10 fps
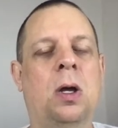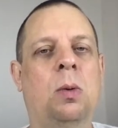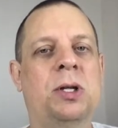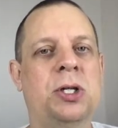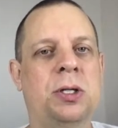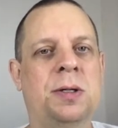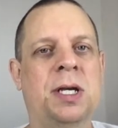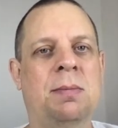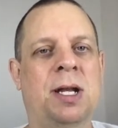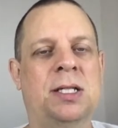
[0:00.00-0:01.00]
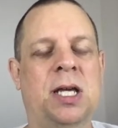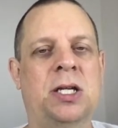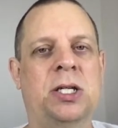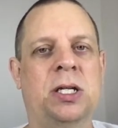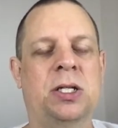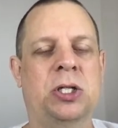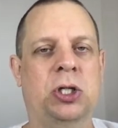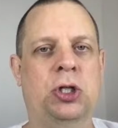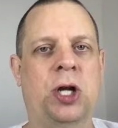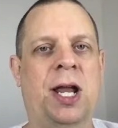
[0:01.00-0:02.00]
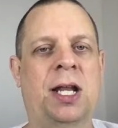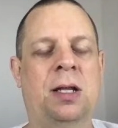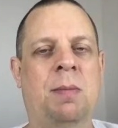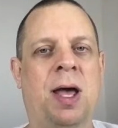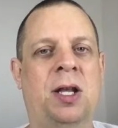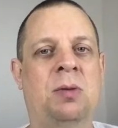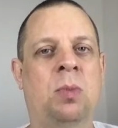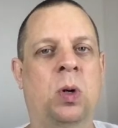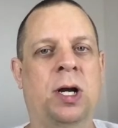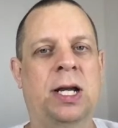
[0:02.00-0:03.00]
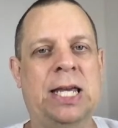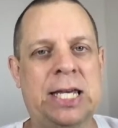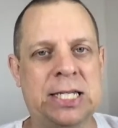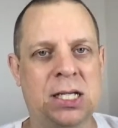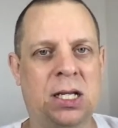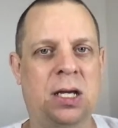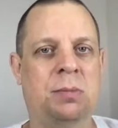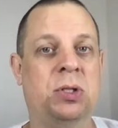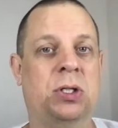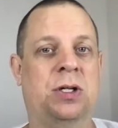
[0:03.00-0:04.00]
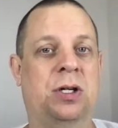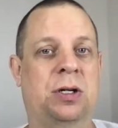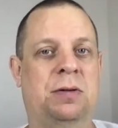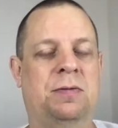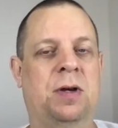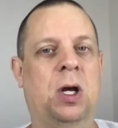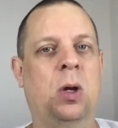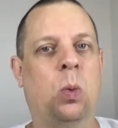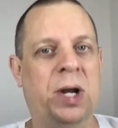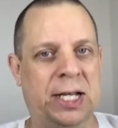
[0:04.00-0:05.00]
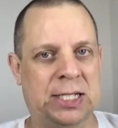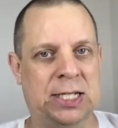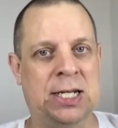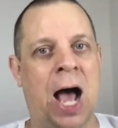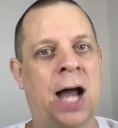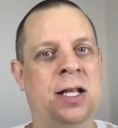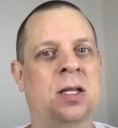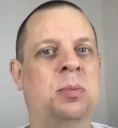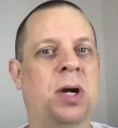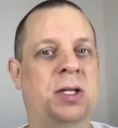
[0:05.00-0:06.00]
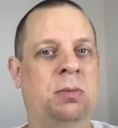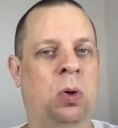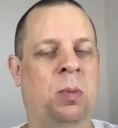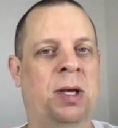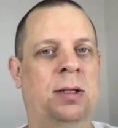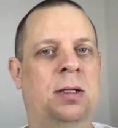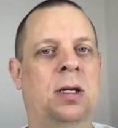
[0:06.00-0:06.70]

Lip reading: What you're doing in meditation is training the mind to more easily observe when it's not in the present moment,